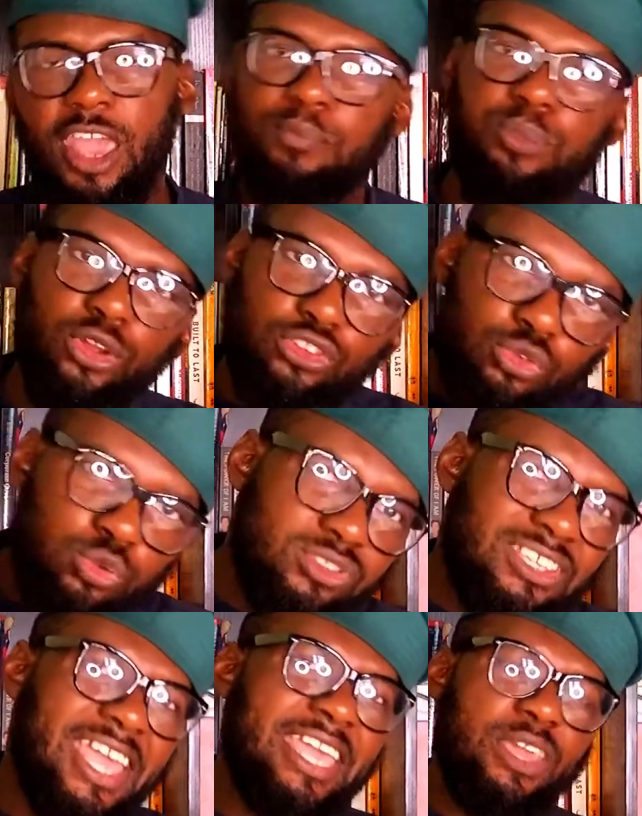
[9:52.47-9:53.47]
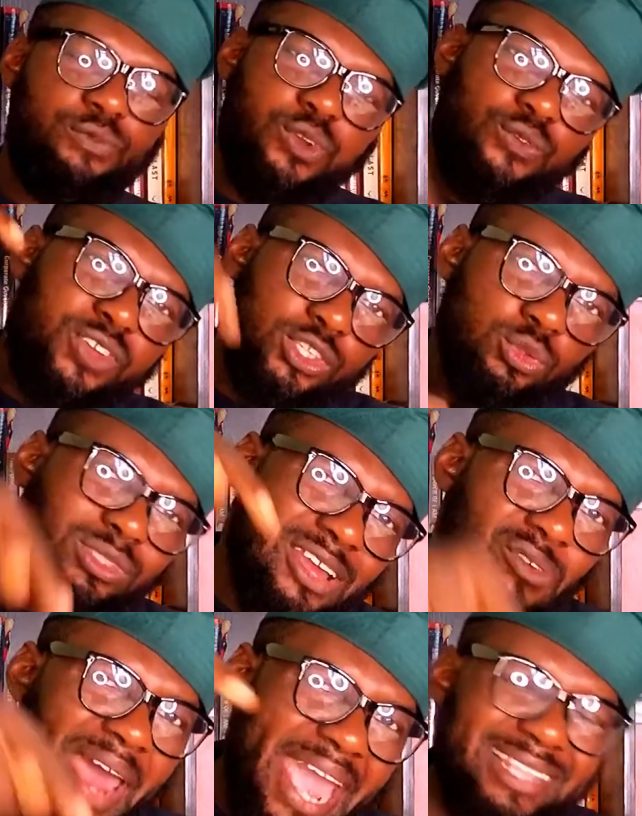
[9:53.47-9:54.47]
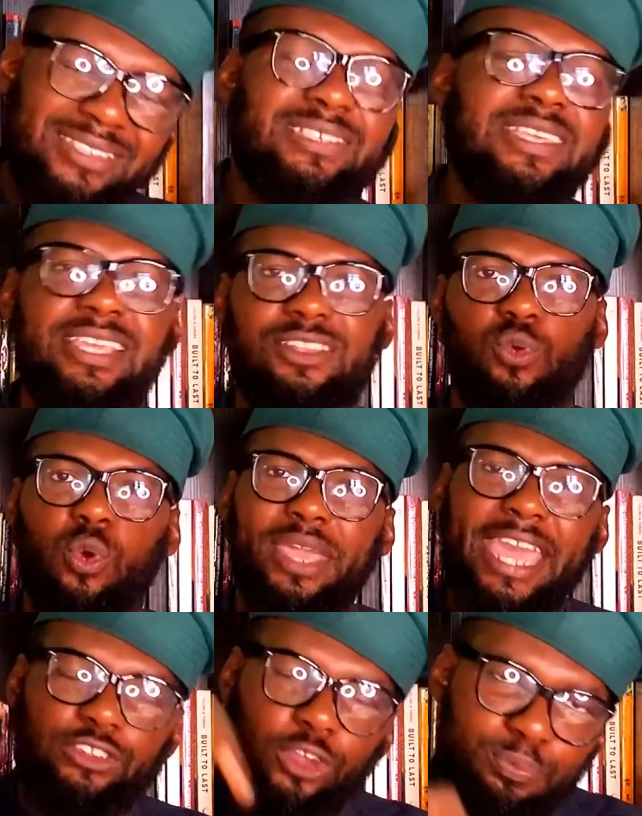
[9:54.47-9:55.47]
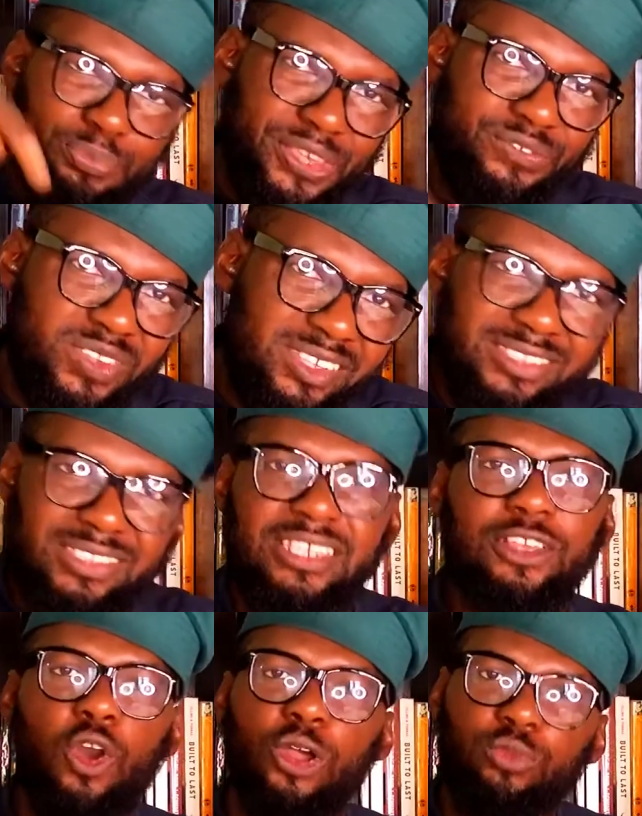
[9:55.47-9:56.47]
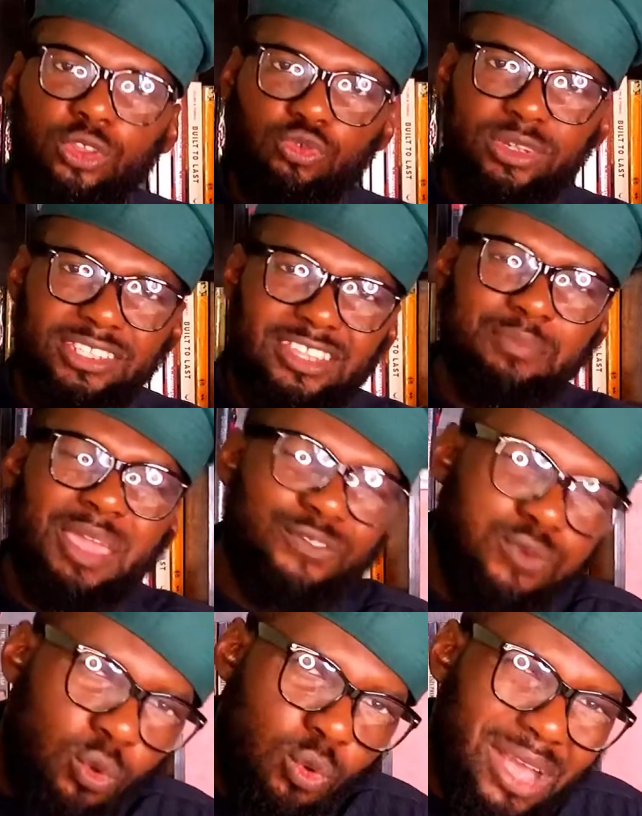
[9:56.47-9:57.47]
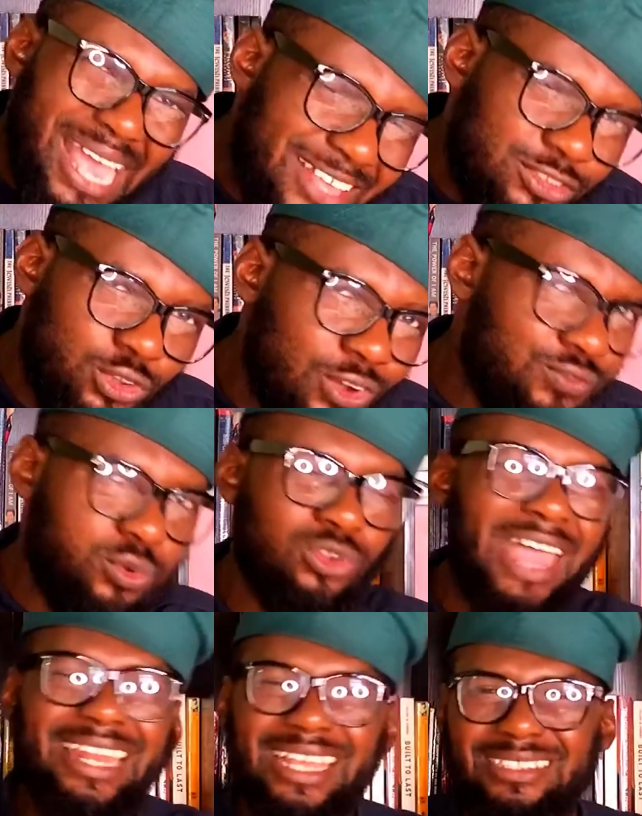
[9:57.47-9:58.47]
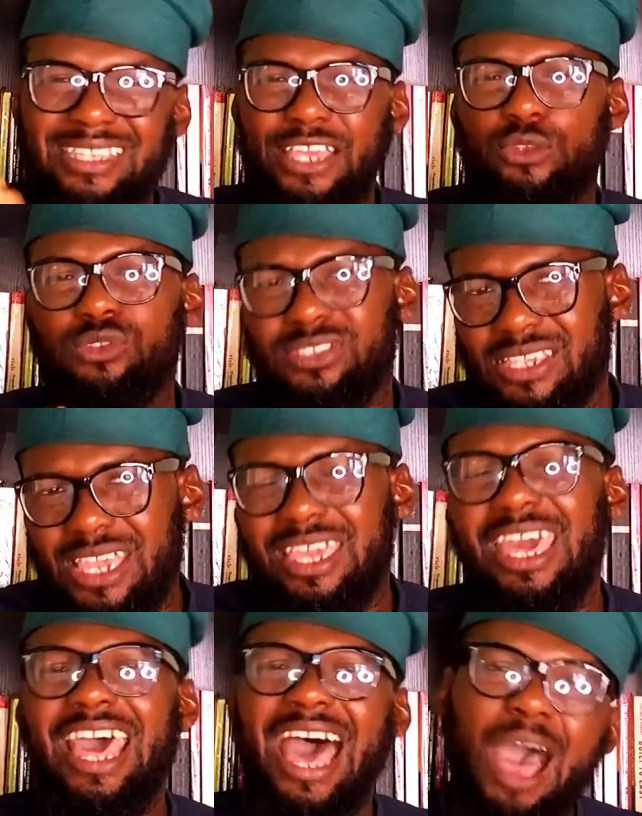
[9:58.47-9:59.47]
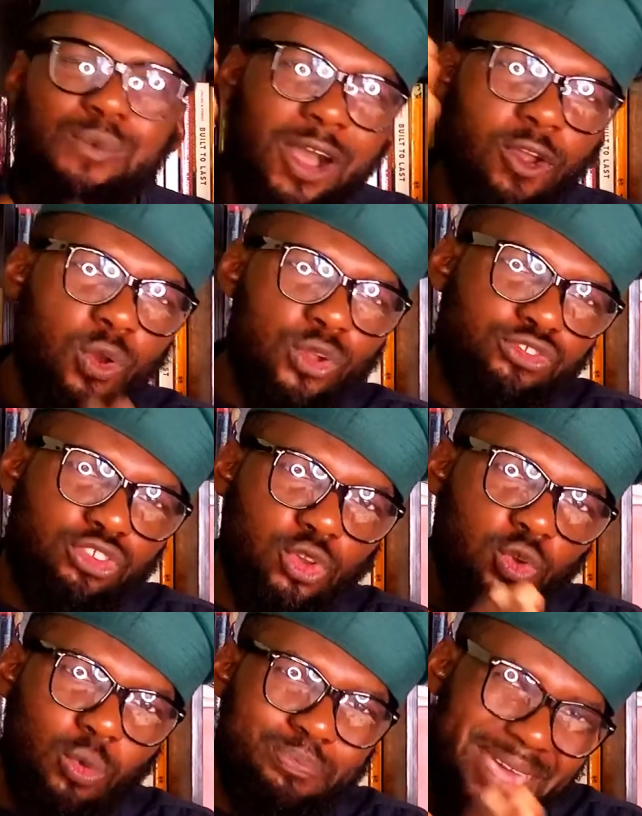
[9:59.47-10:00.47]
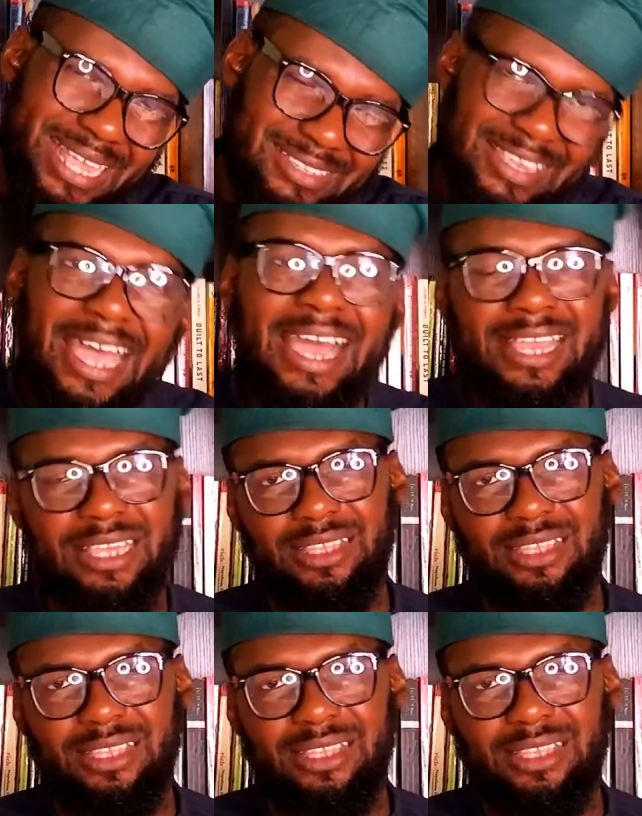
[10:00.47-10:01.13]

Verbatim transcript: But today, if you fit do the right thing, go get your PVC. Come 2023, maybe for go cast your vote. And they tell you, say, our country go better.